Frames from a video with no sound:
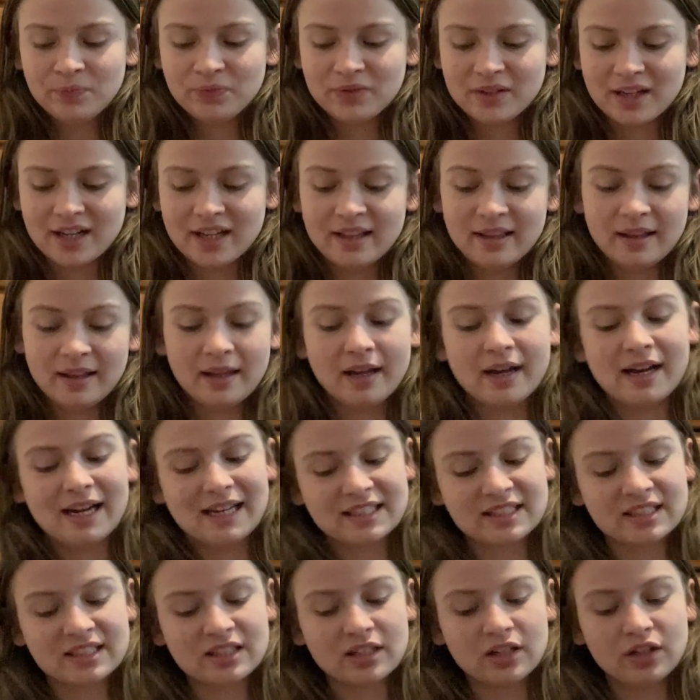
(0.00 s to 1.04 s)
They
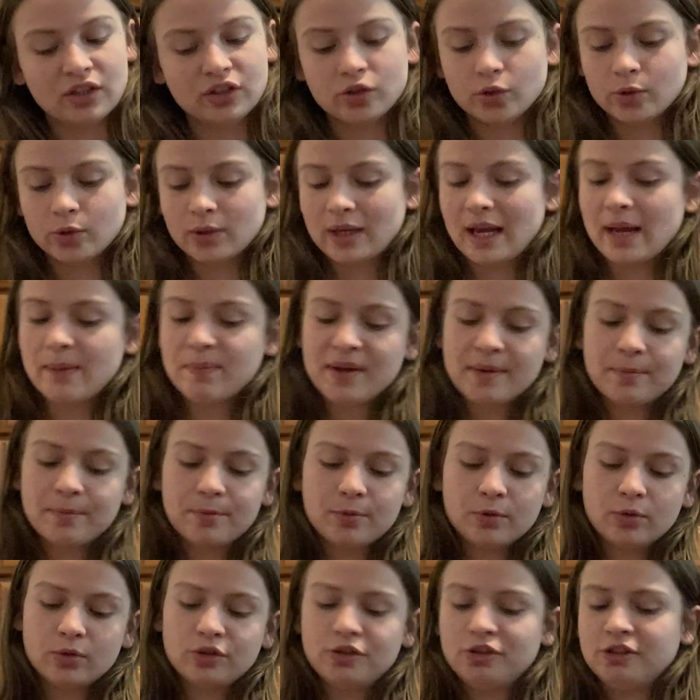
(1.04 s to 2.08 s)
asked, do gay
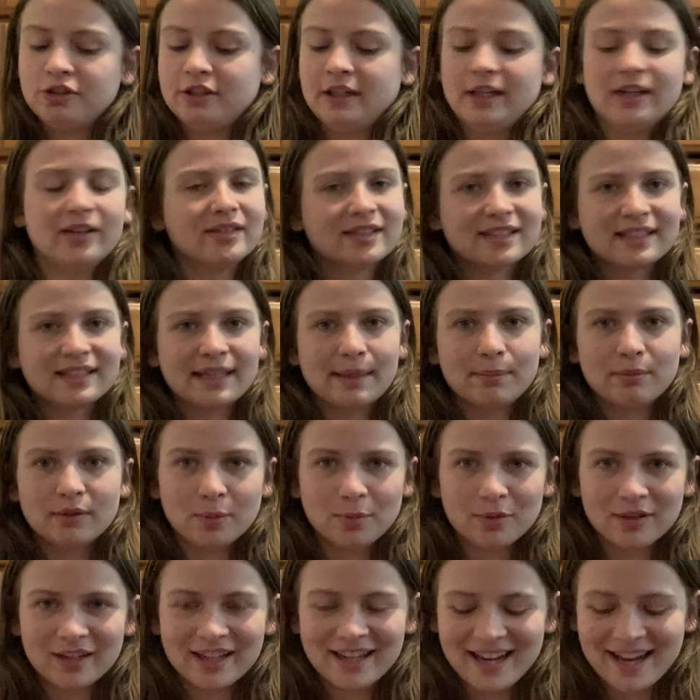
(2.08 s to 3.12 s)
people share the same
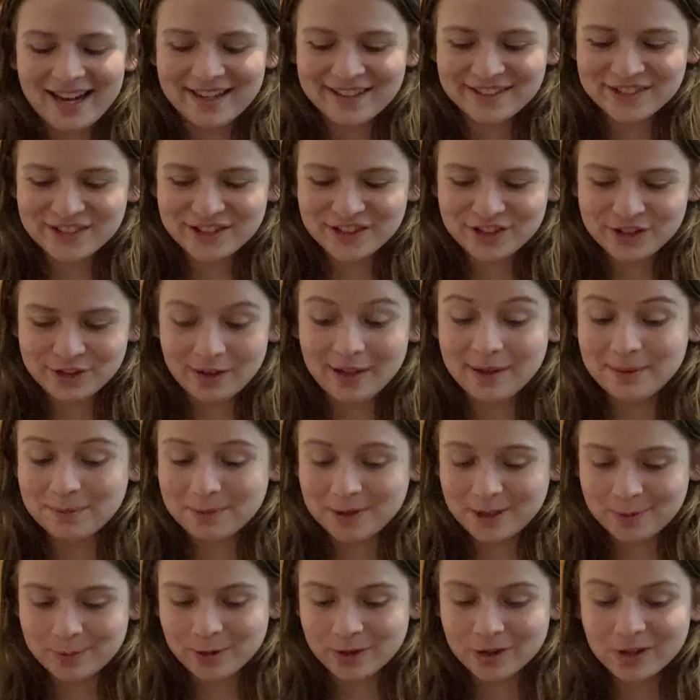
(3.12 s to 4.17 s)
liberty as straight
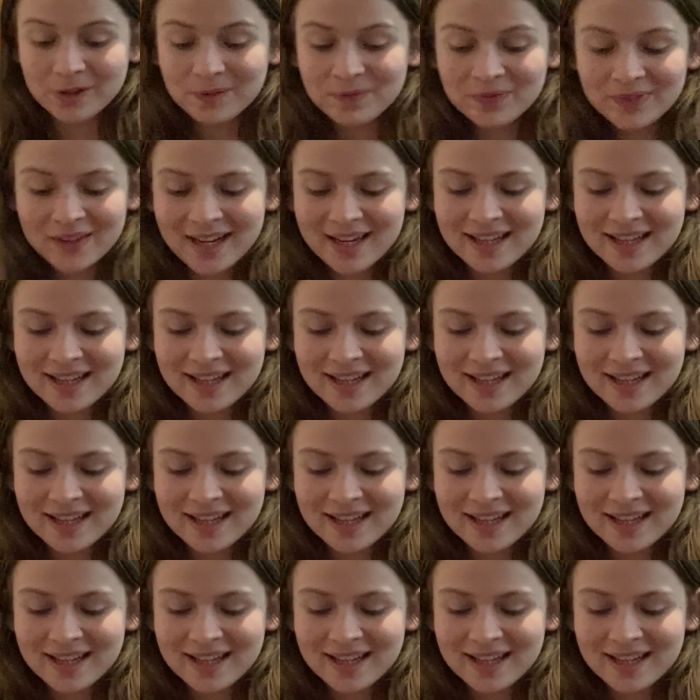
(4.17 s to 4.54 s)
people?